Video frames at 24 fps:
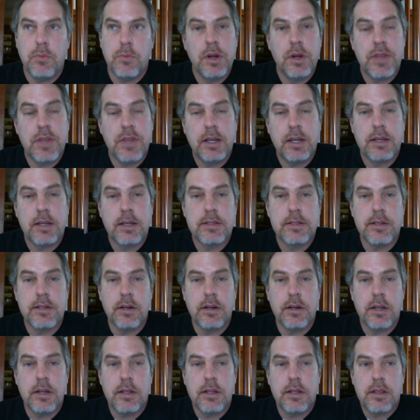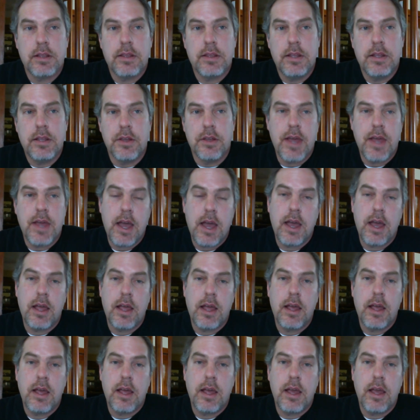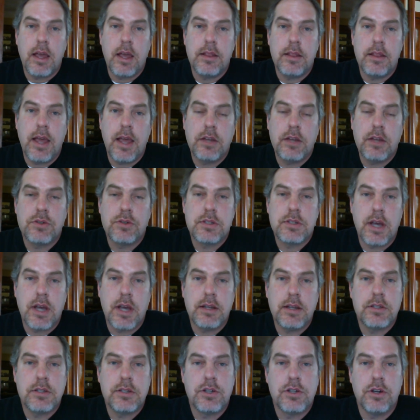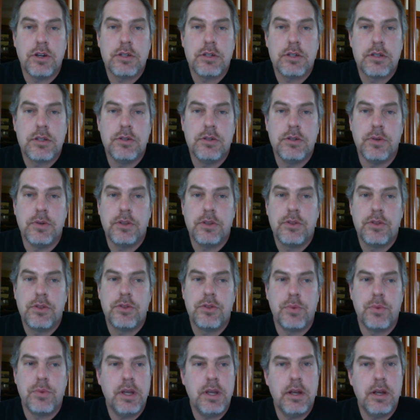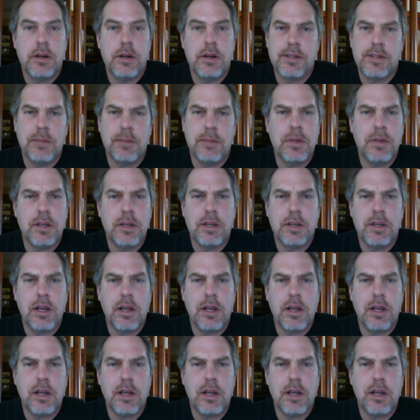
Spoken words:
one thing to consider, the Angels signed Turris to a 3-year, $10 million